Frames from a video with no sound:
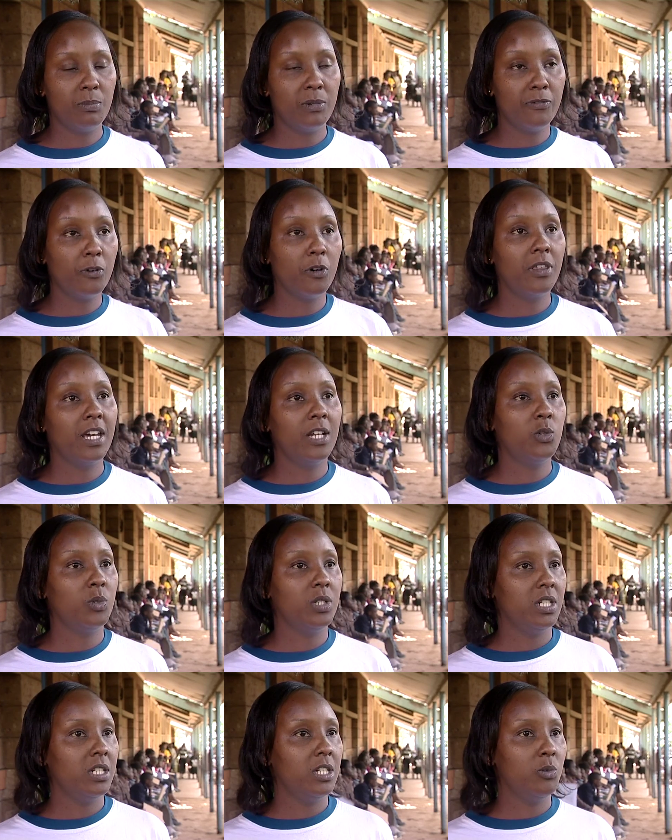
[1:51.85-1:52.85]
Before that, we
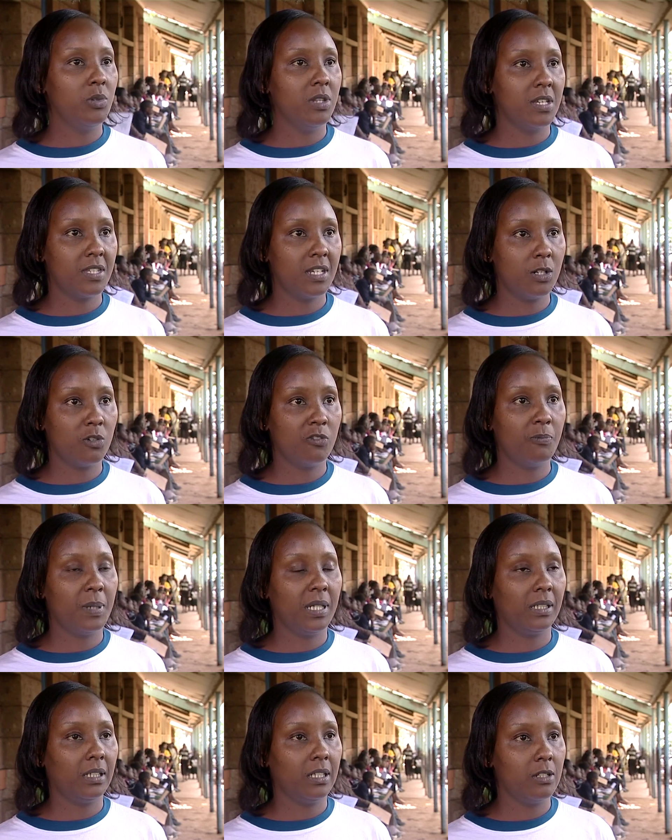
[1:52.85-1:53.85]
did it with a set of
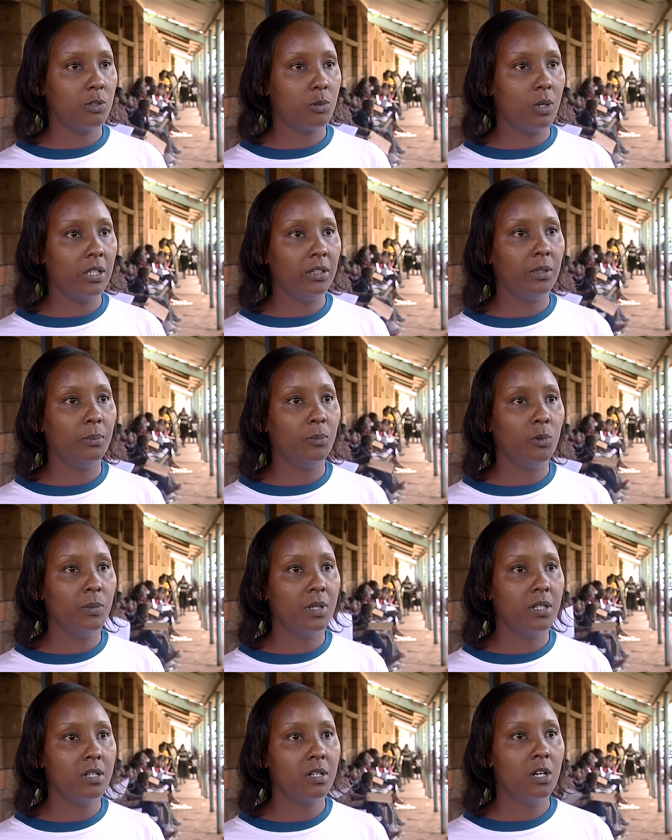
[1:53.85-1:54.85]
partners. So at the
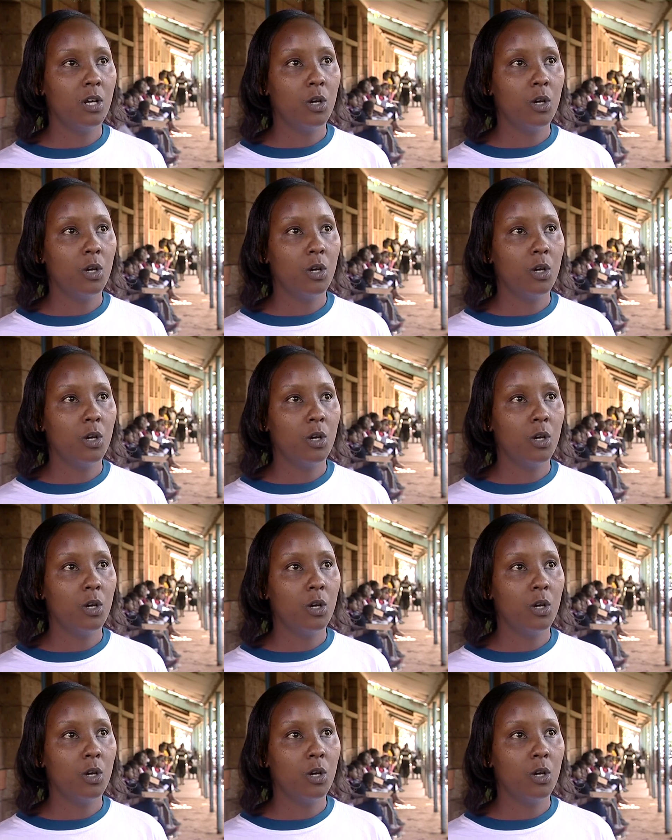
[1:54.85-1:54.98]
moment,